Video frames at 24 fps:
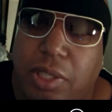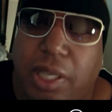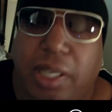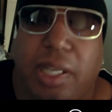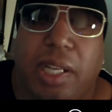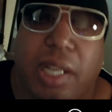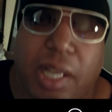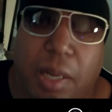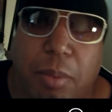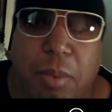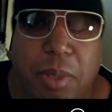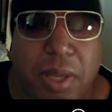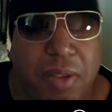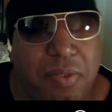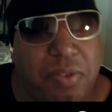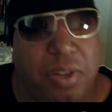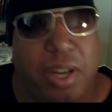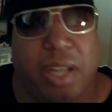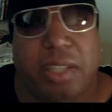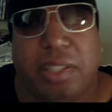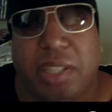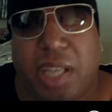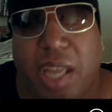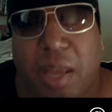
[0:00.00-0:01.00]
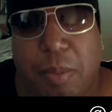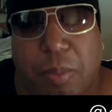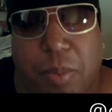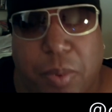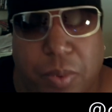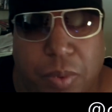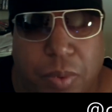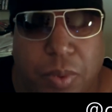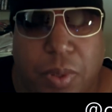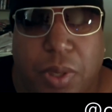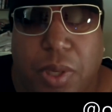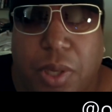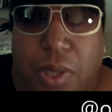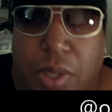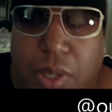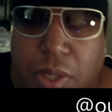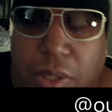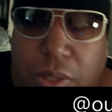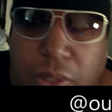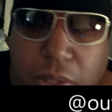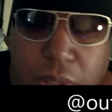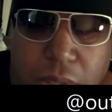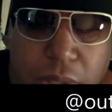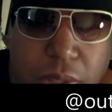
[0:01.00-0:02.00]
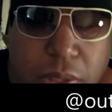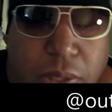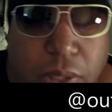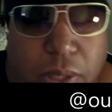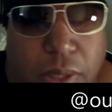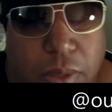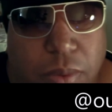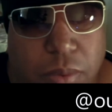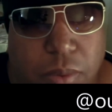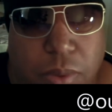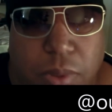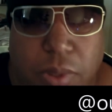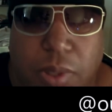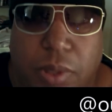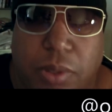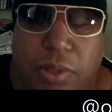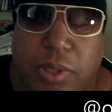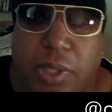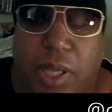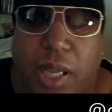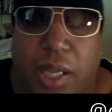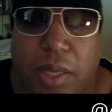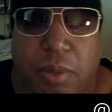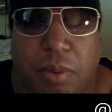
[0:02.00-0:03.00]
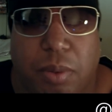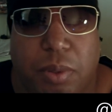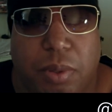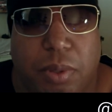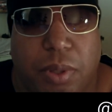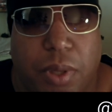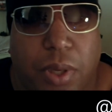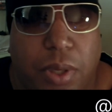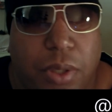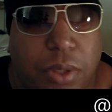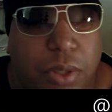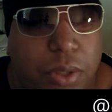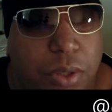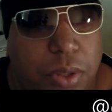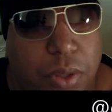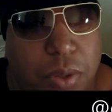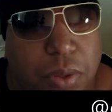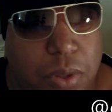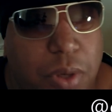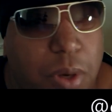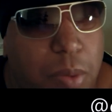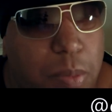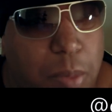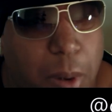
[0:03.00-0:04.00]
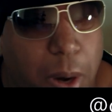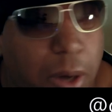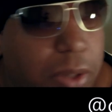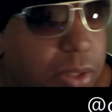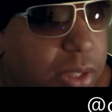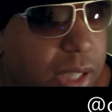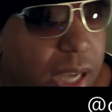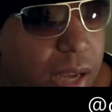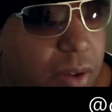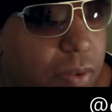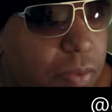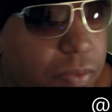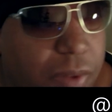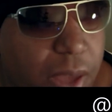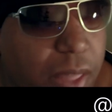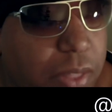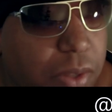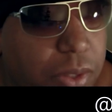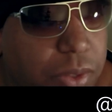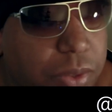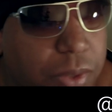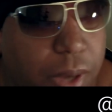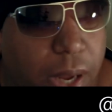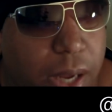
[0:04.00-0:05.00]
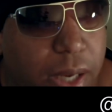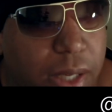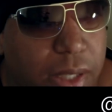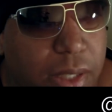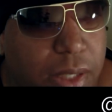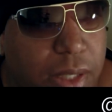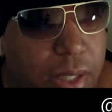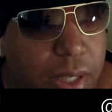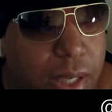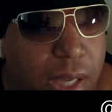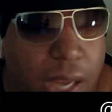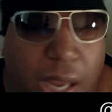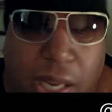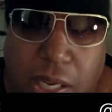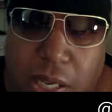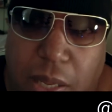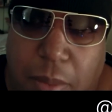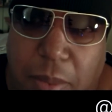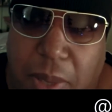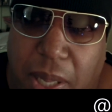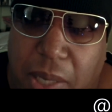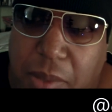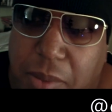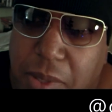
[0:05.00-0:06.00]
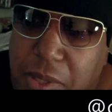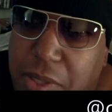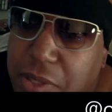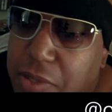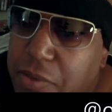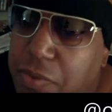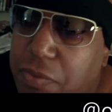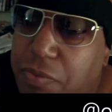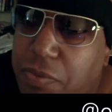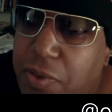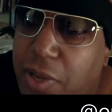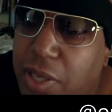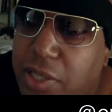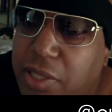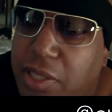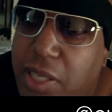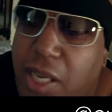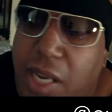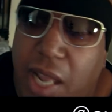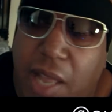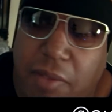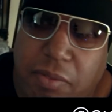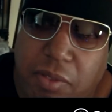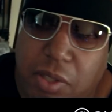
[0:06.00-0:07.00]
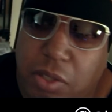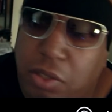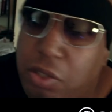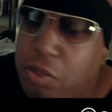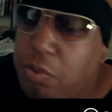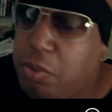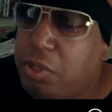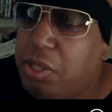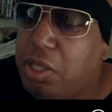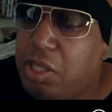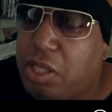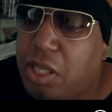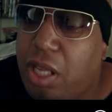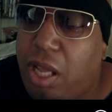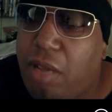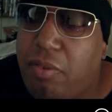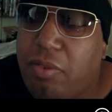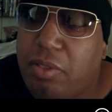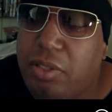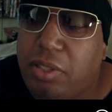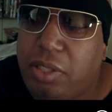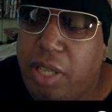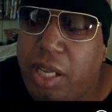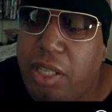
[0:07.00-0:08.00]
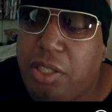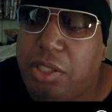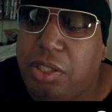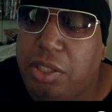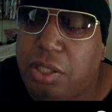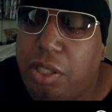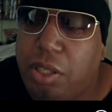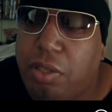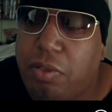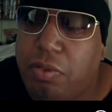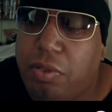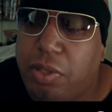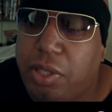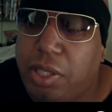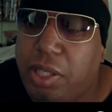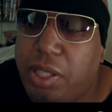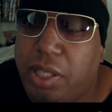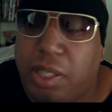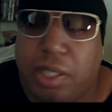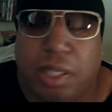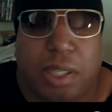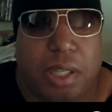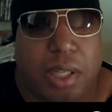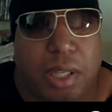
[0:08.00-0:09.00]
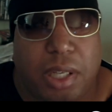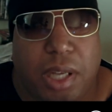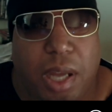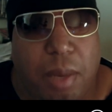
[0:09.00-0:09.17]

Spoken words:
Then I'm gonna give you an example. You know, they'll say, "Well, you do know birds have feathers, right?" And I'm like, "What the fuck does that have to do with the conversation over here?"